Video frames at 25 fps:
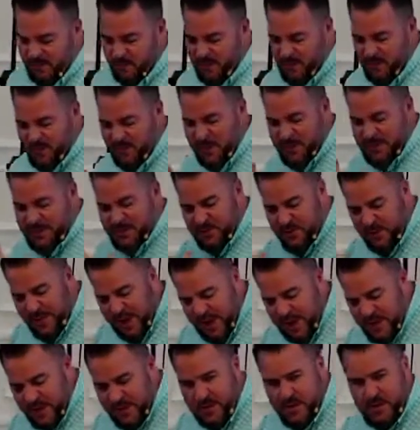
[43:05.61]
fits of
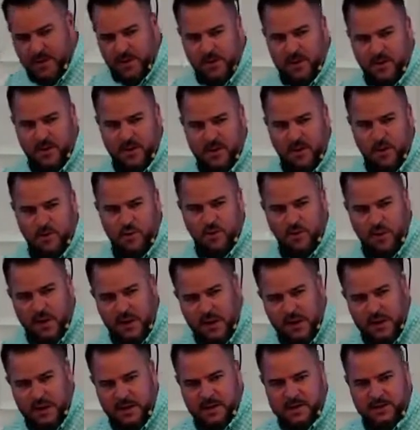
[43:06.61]
anger or
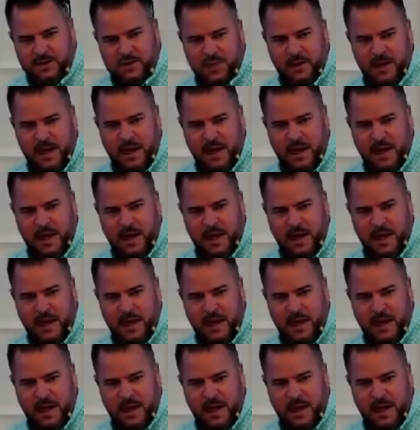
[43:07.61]
rage or